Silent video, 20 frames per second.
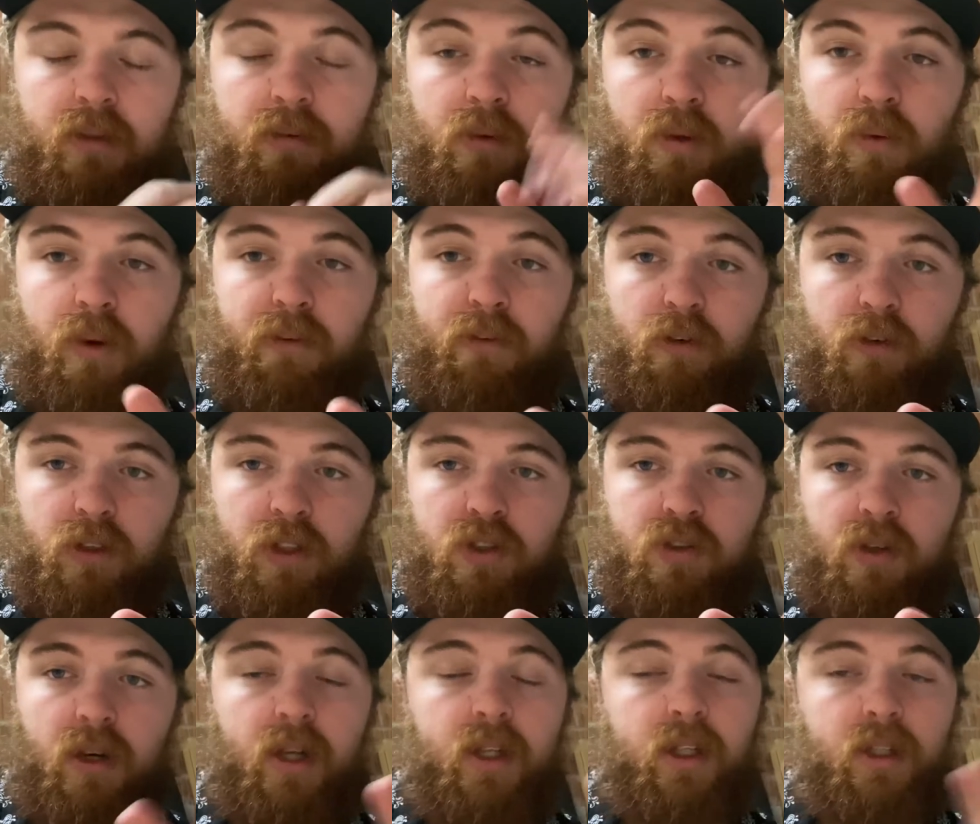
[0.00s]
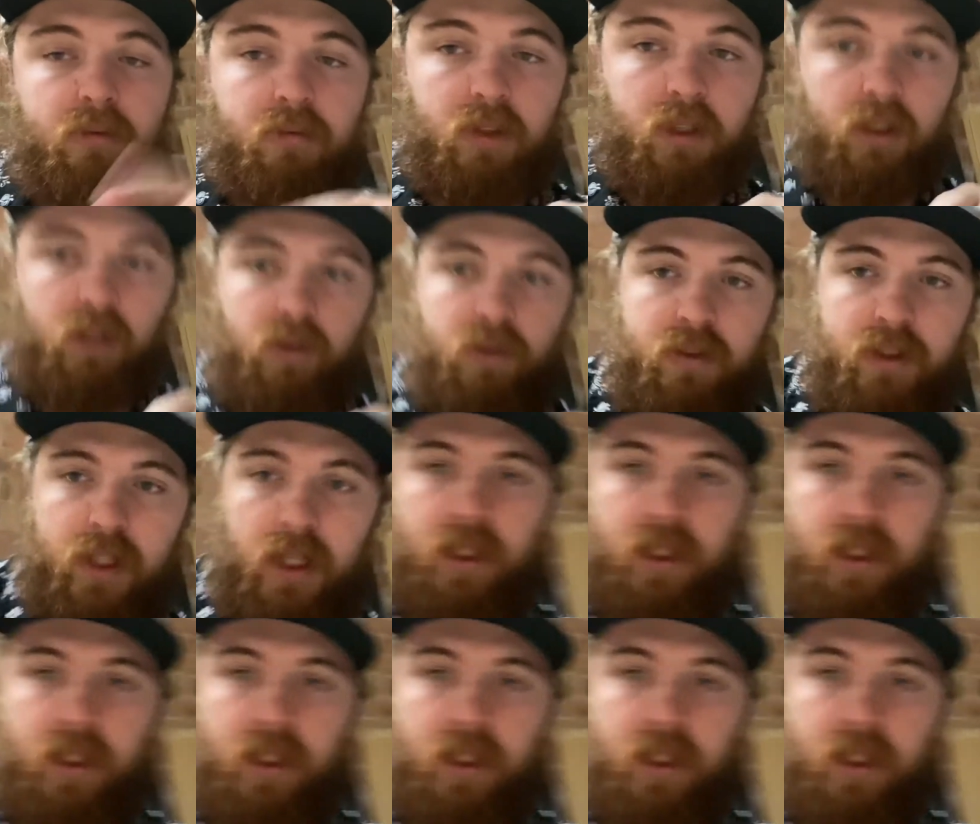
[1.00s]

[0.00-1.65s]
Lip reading: I'm going to wait for it to dry, and then I'm going to glue it together.